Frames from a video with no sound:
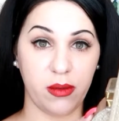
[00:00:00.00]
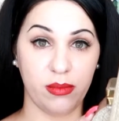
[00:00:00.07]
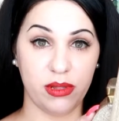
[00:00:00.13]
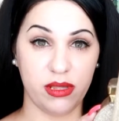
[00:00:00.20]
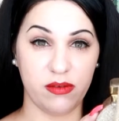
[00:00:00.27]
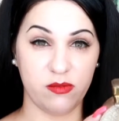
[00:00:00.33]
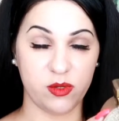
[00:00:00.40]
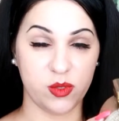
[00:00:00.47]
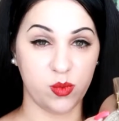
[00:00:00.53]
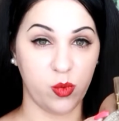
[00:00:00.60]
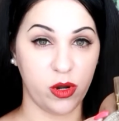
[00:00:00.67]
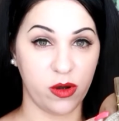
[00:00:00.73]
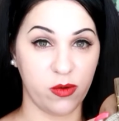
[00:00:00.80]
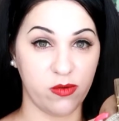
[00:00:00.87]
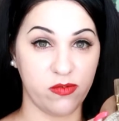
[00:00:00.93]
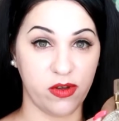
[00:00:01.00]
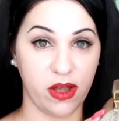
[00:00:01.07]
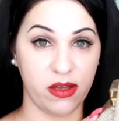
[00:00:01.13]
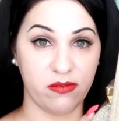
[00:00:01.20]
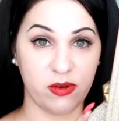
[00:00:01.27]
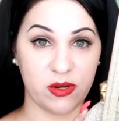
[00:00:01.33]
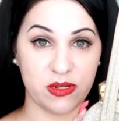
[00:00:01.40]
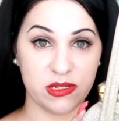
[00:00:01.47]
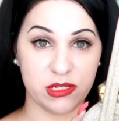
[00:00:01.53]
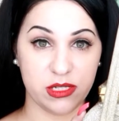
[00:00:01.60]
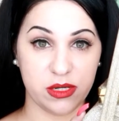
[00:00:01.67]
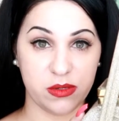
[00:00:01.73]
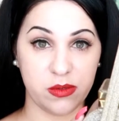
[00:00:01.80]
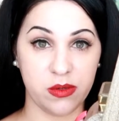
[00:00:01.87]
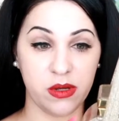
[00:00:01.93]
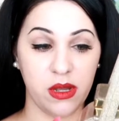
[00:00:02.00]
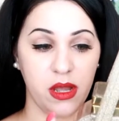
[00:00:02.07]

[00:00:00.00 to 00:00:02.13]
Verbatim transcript: I believe was 105 also.